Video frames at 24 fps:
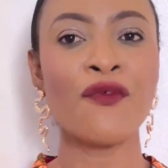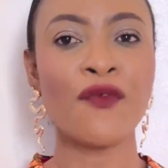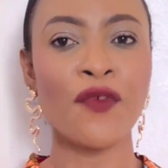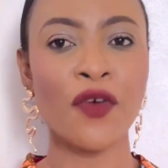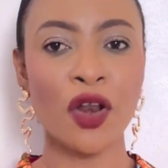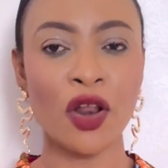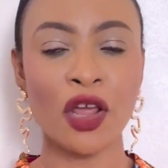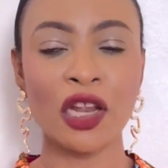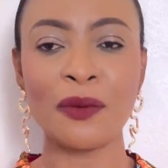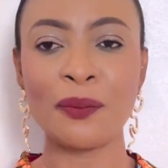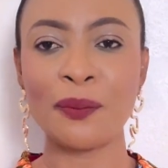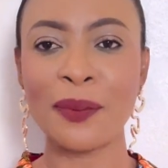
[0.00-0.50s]

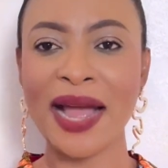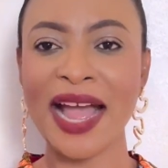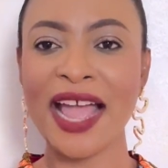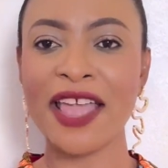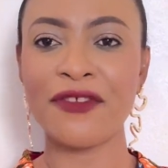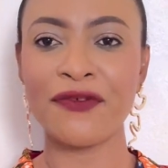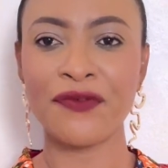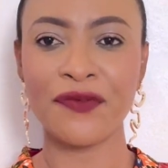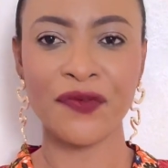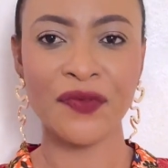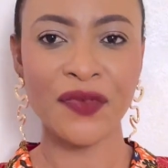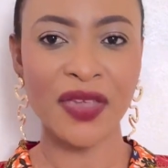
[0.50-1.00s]
Followed by
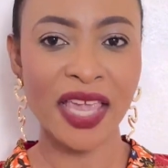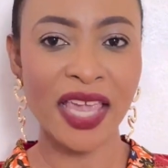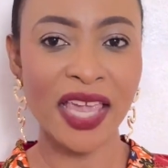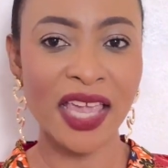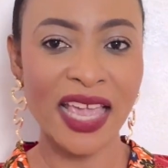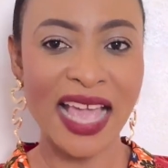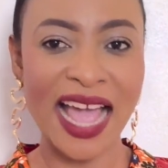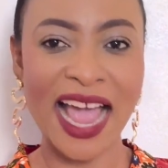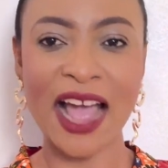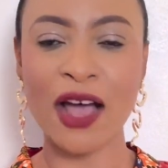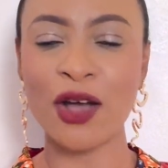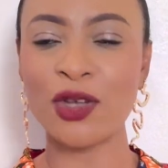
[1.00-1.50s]

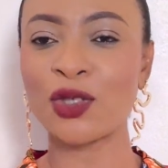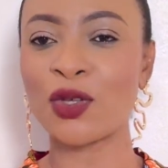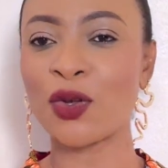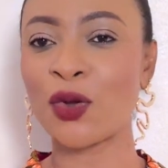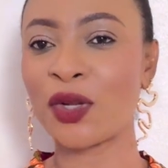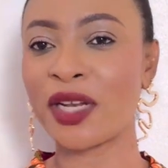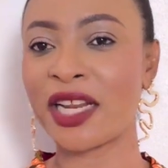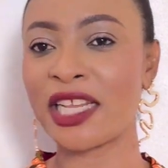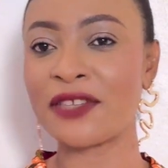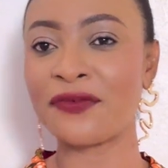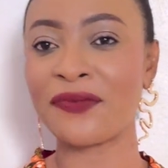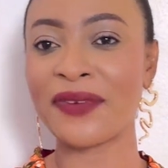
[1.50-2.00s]
V. I also
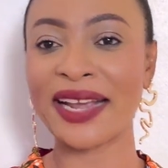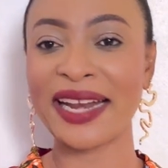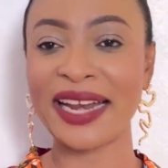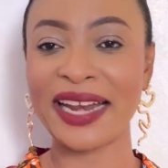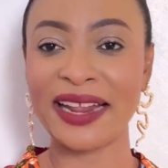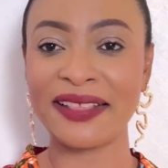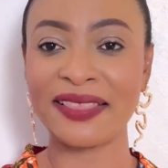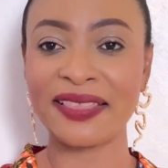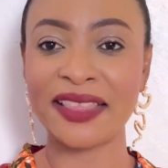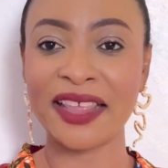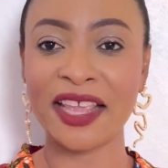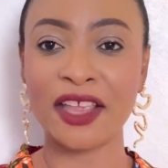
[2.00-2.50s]
couldn't find
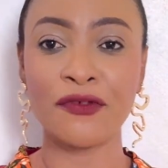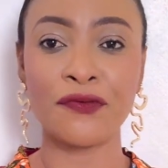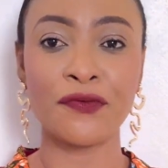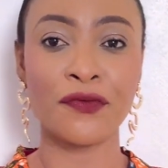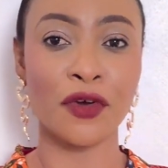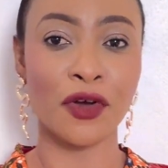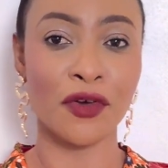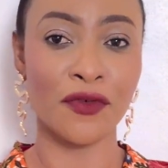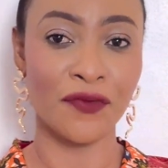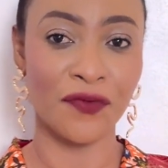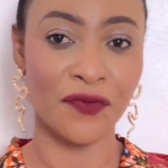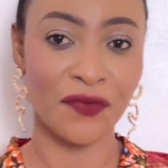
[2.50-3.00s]
anything
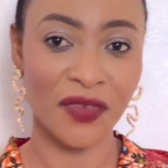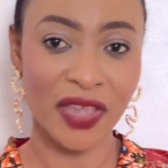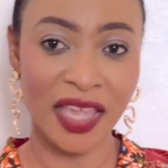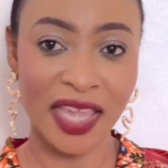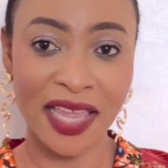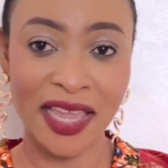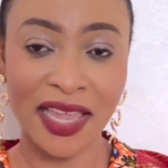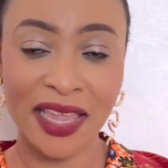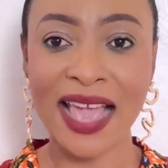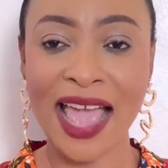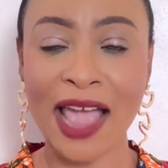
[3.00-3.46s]
for V.